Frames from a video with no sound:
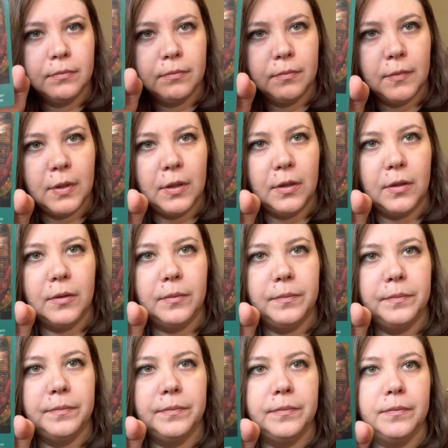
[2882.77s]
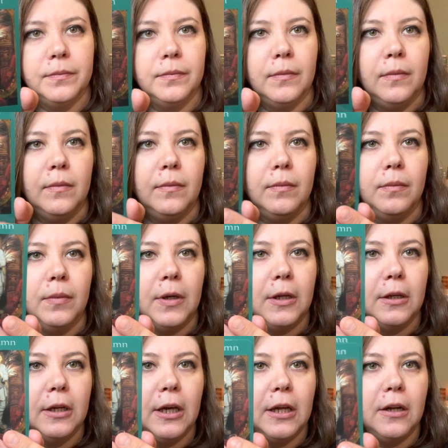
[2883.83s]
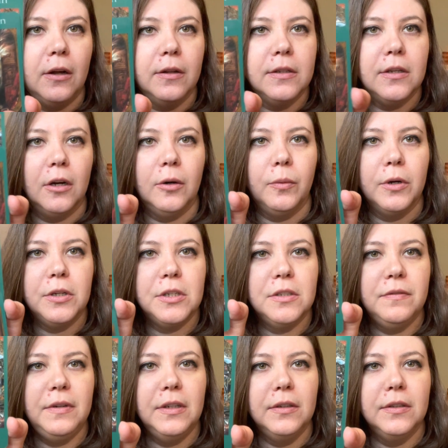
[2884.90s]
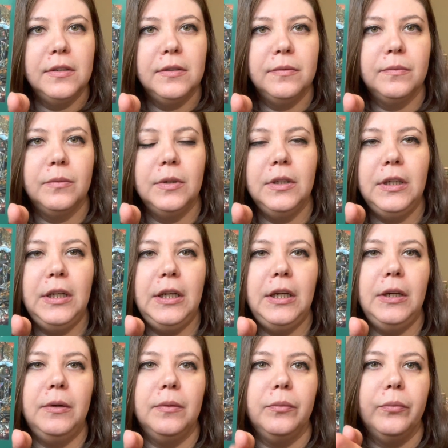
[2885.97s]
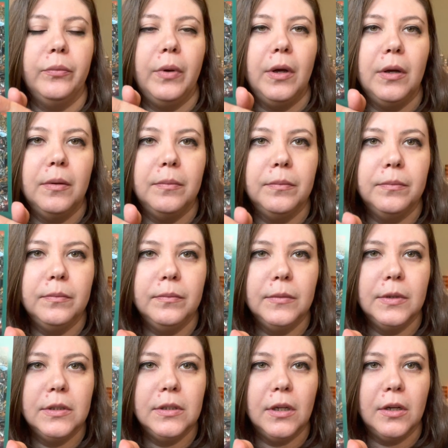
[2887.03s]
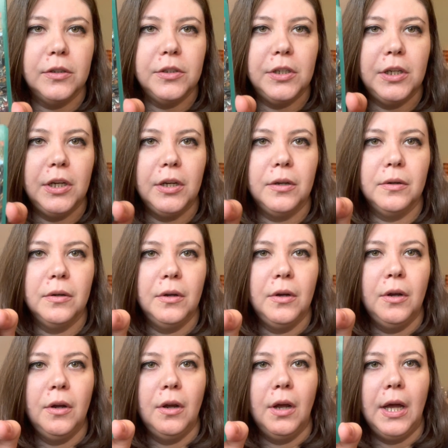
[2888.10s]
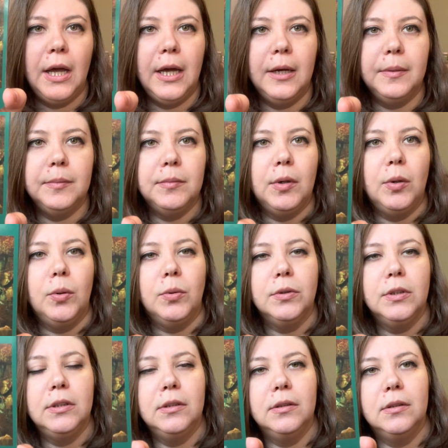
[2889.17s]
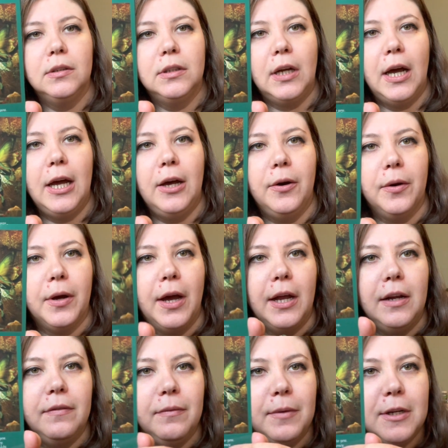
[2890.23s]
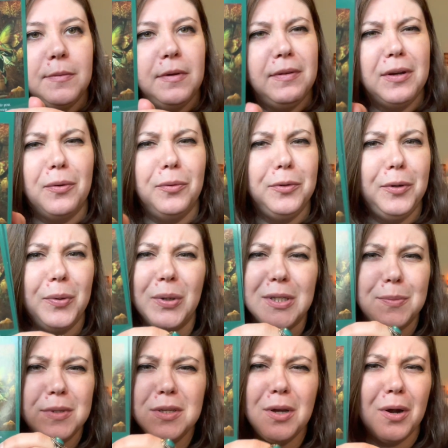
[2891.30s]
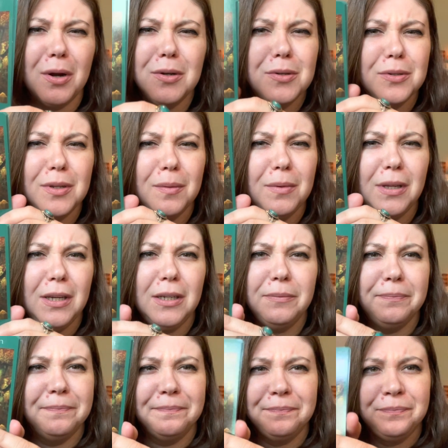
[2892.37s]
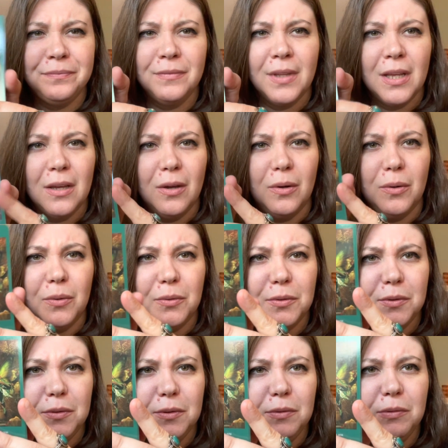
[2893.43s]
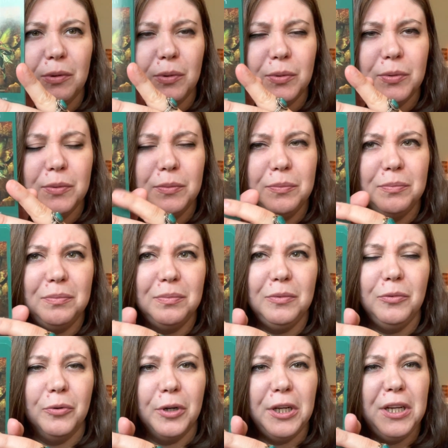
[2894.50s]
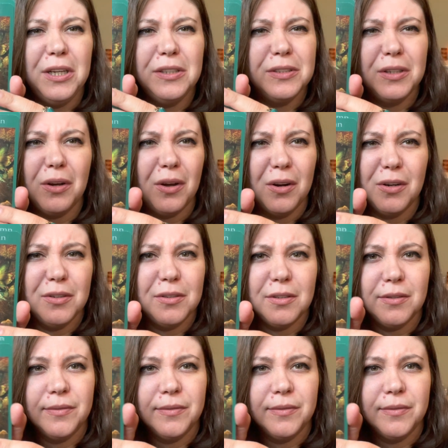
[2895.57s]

You know, but again, all this artwork just feels really nostalgic, old style. Kind of reminds me of like old Christmas cards or something, old greetings cards.